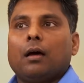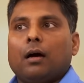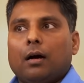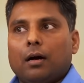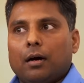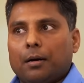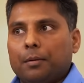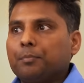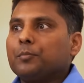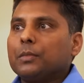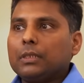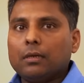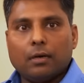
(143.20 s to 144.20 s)
The
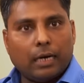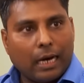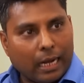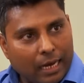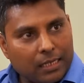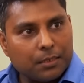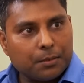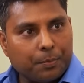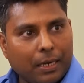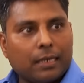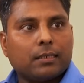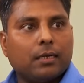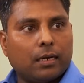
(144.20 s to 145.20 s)
alliance
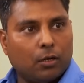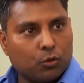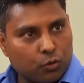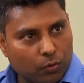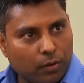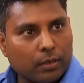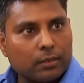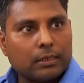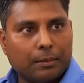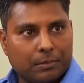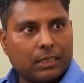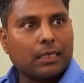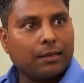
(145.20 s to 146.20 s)
partner also got
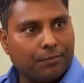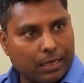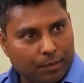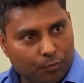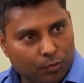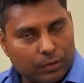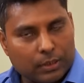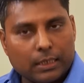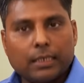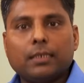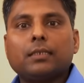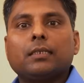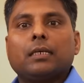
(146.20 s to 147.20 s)
some significant votes
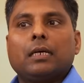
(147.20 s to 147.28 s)
here.